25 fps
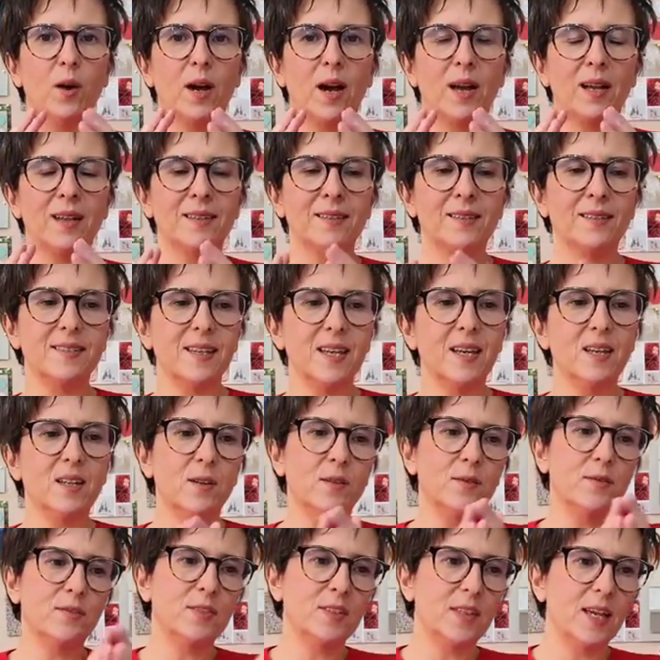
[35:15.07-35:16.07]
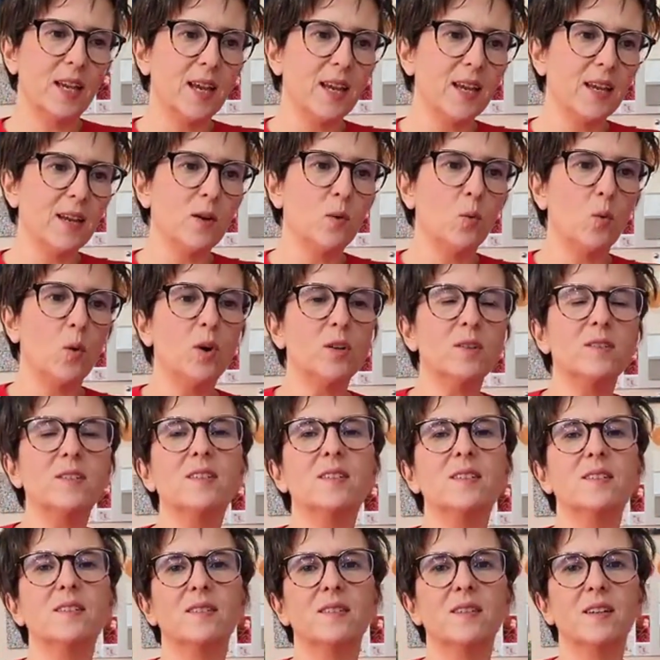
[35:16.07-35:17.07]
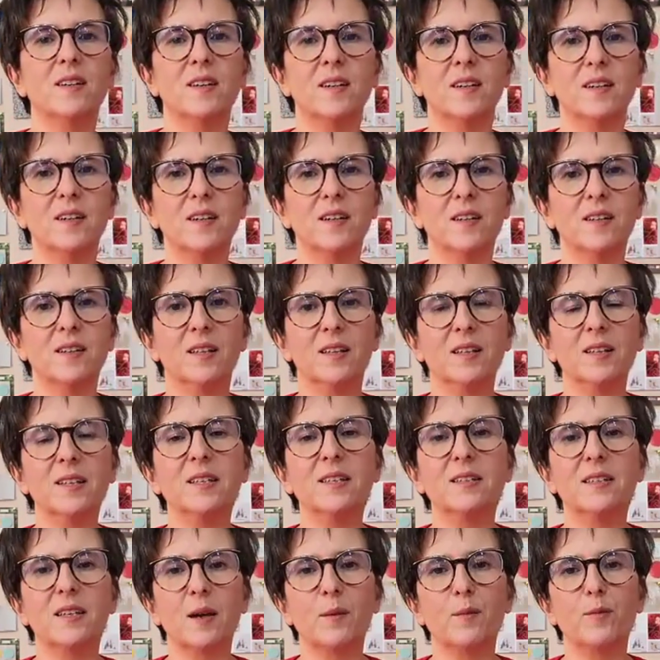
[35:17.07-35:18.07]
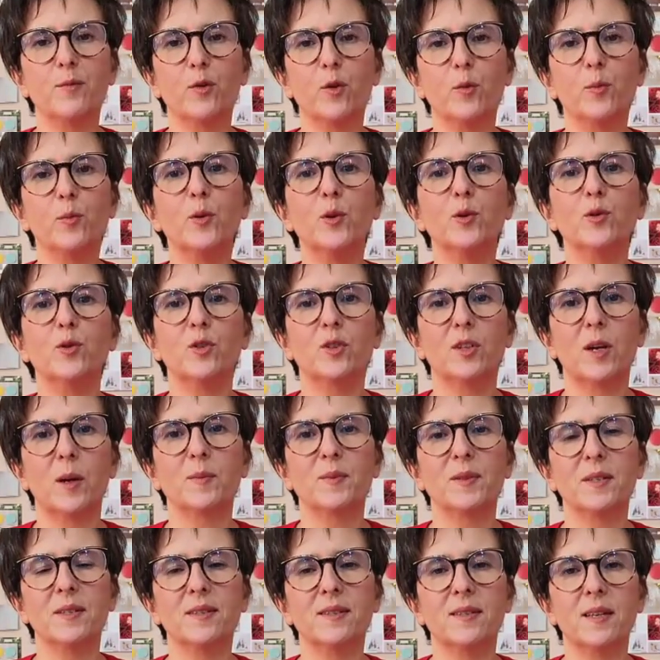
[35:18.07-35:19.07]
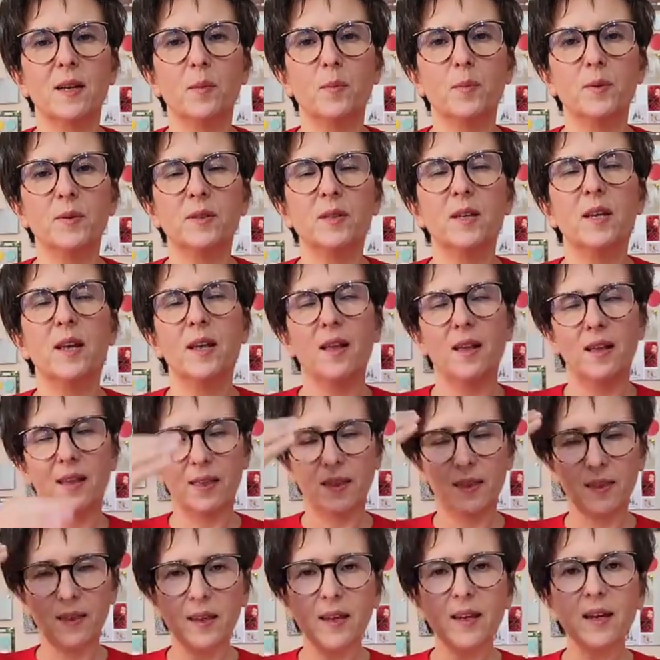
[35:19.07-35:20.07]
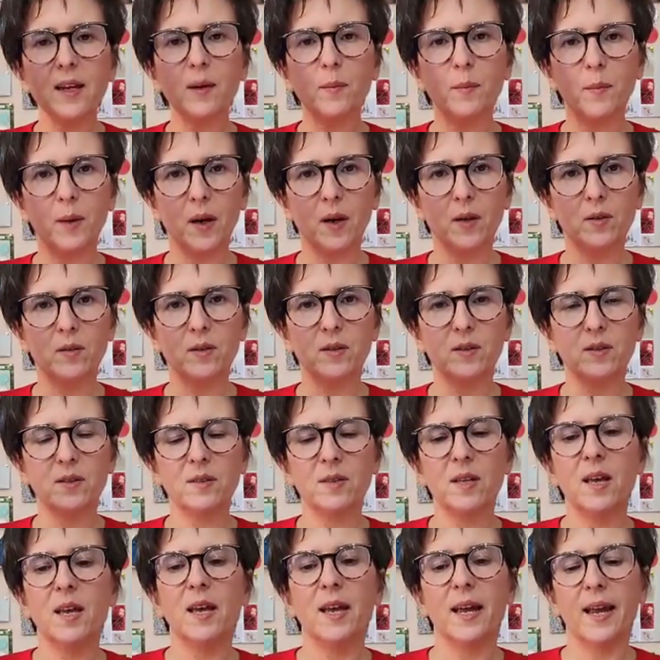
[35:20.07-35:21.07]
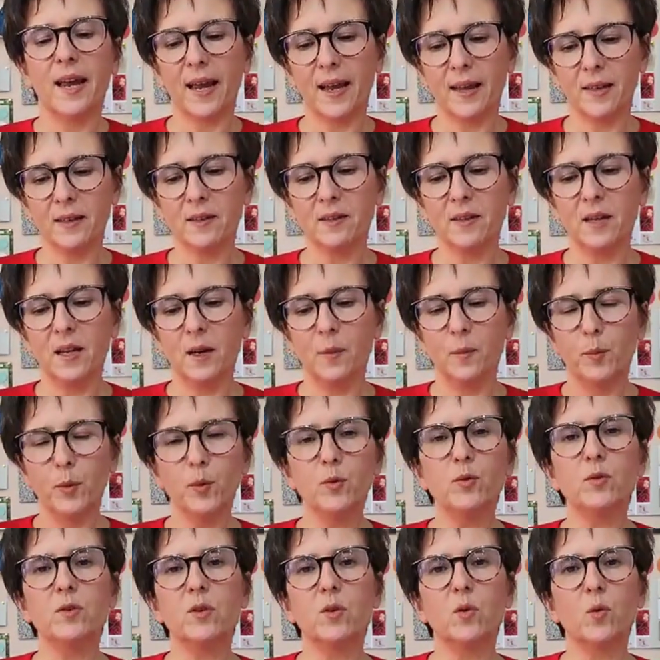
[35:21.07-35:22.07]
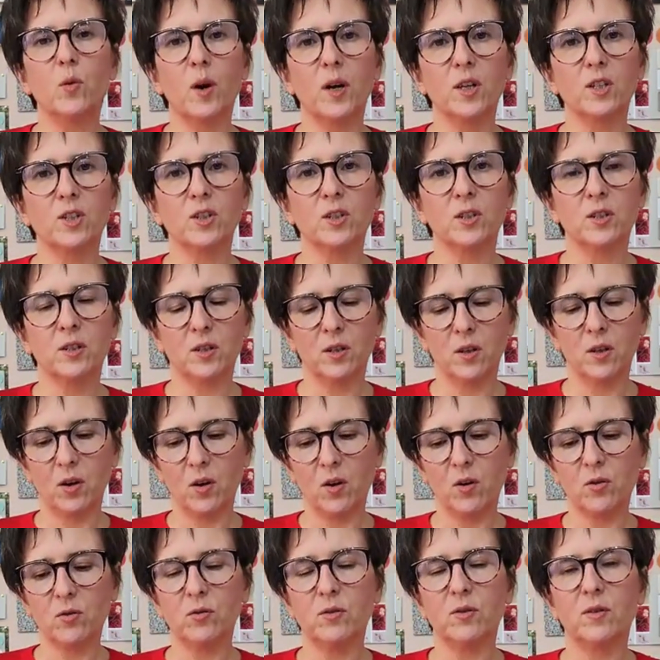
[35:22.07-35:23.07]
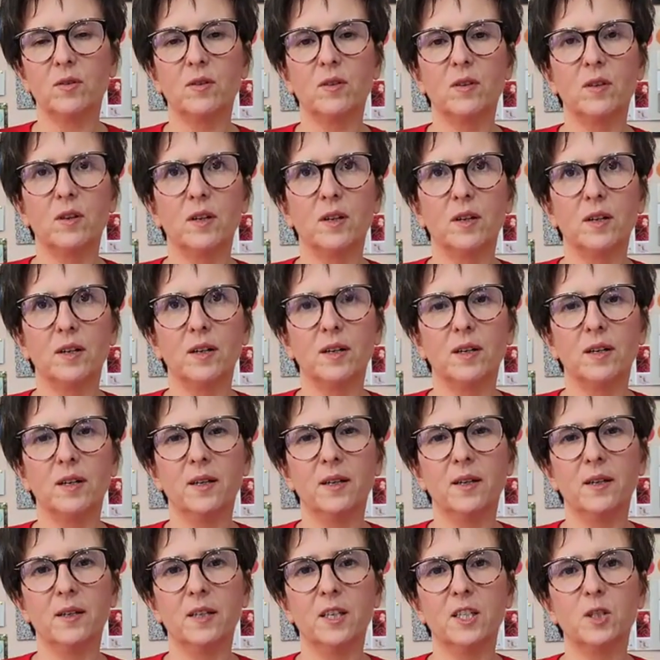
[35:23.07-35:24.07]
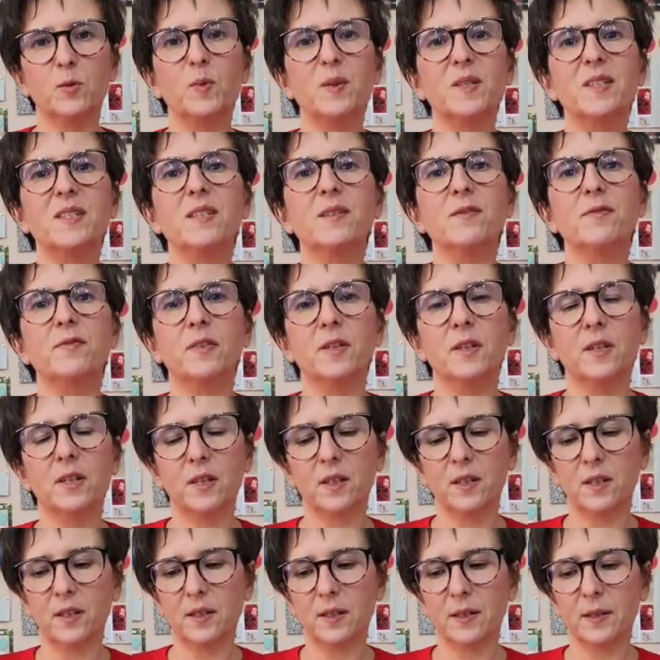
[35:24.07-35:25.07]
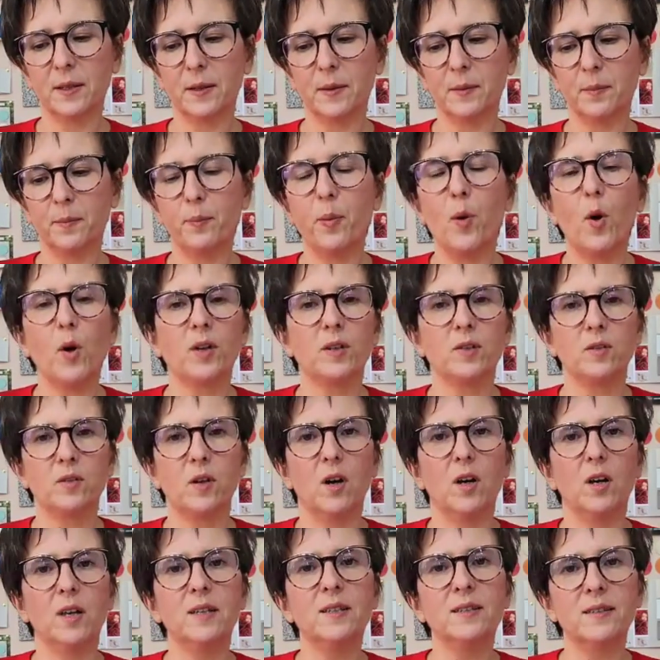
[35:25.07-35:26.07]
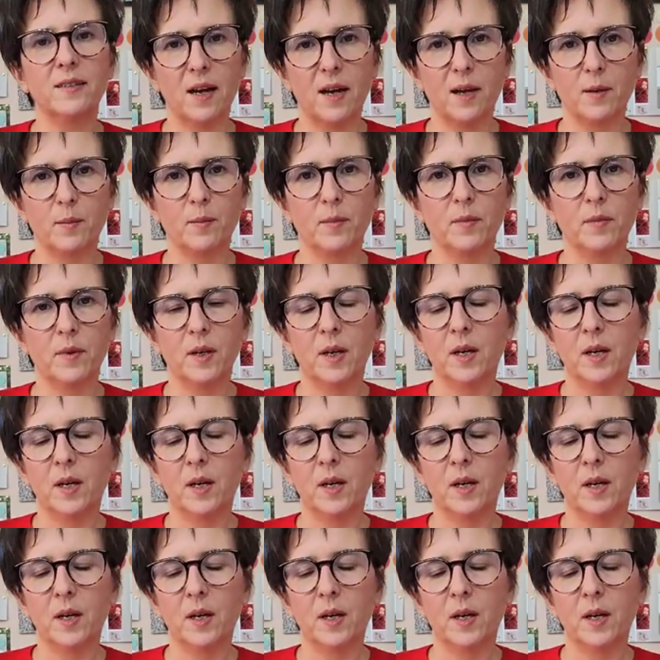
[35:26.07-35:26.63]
instead of saying what is the lead time for prototypes and samples, think about this and put the question on a specific point in time.